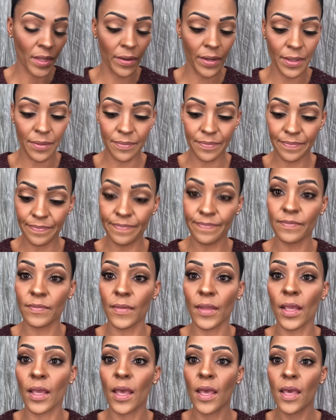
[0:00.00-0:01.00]
Right.
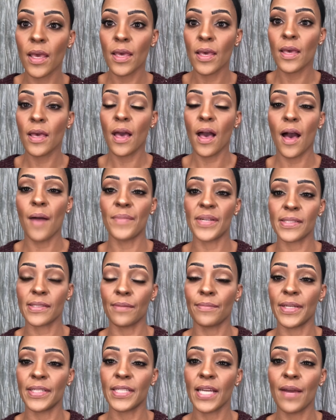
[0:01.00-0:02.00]
I'm gonna
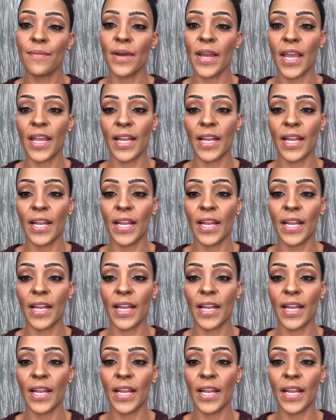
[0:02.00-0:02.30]
set my timer